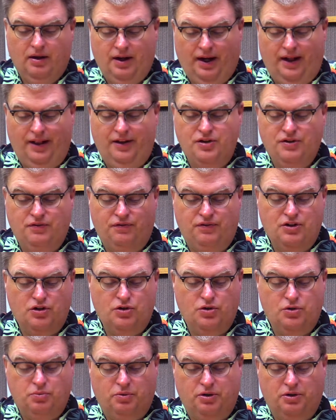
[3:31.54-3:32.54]
College
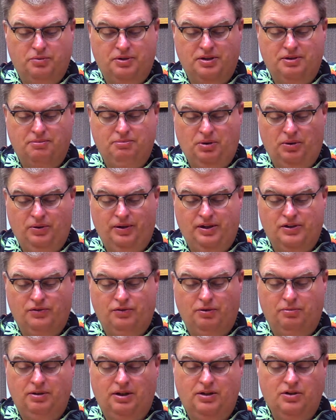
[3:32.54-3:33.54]
officials worked with employees
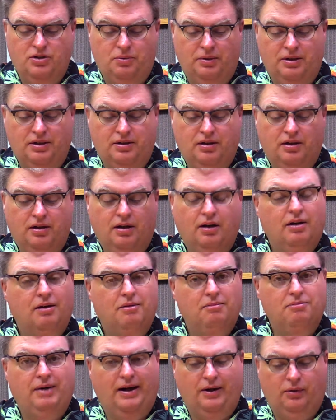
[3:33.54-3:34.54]
from Intuit,
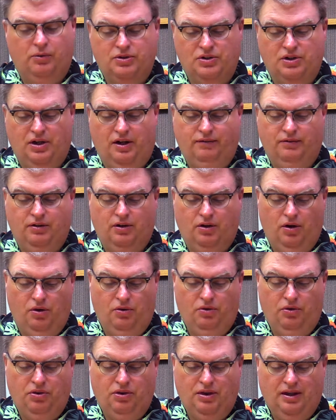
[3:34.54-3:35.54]
Microsoft
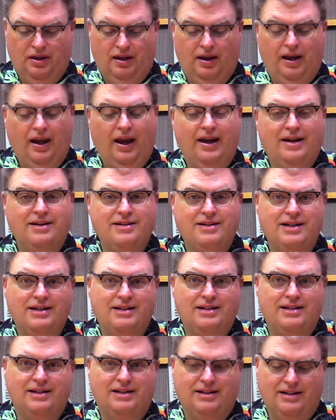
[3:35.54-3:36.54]
Oath,
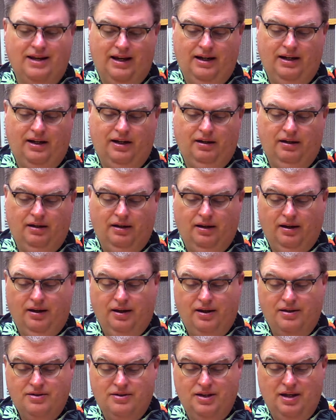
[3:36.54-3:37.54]
NTT Data,
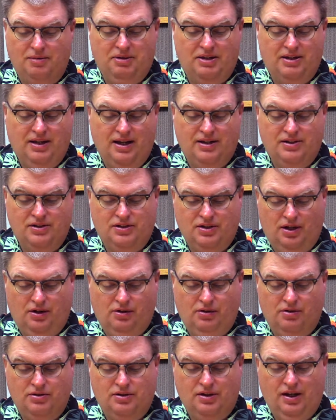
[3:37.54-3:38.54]
Sabey Data
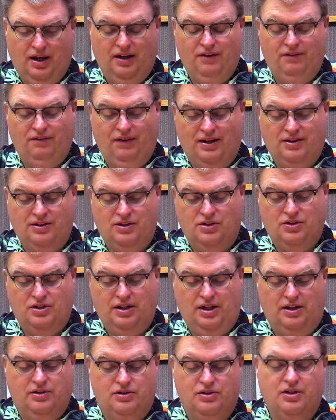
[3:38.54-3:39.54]
Centers, and Vantage
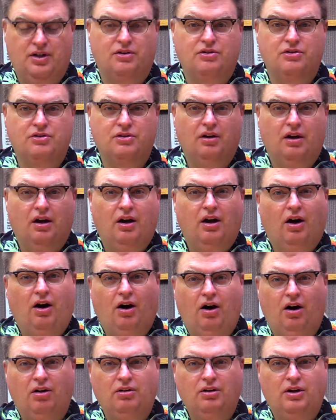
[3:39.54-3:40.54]
Data Centers,
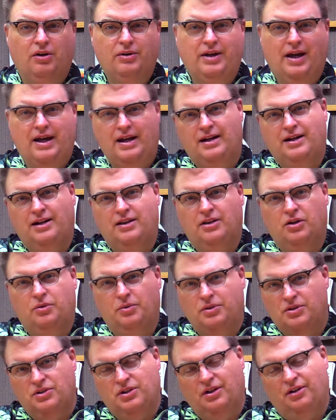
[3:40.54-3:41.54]
all located in the
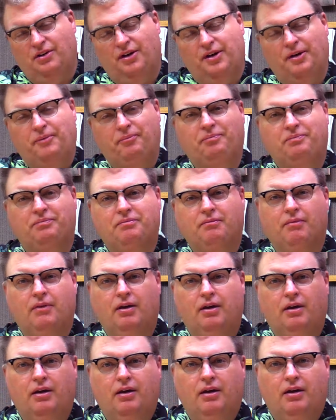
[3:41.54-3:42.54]
Quincy area.
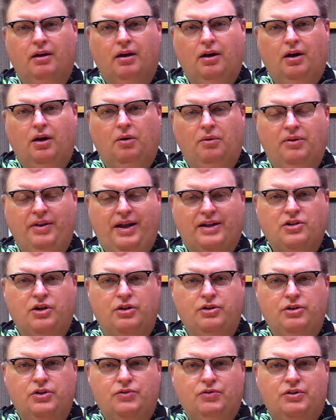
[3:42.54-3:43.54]
Well, that's
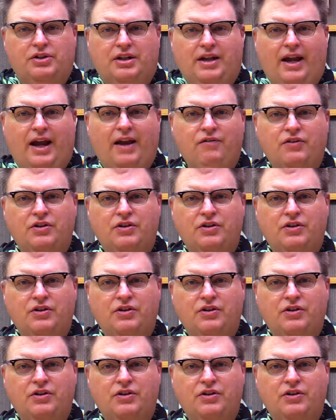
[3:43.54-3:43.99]
our news for today.